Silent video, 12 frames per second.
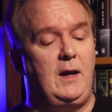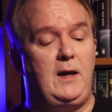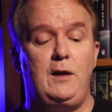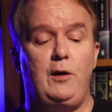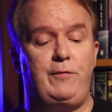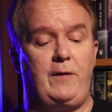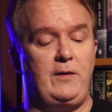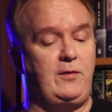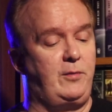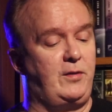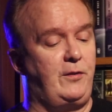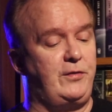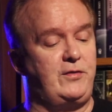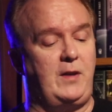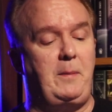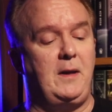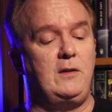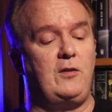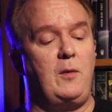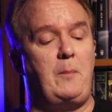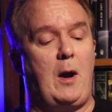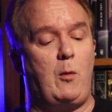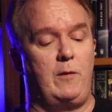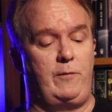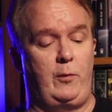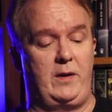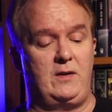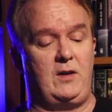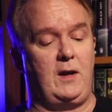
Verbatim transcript: Hilo finds himself stepping into the power void,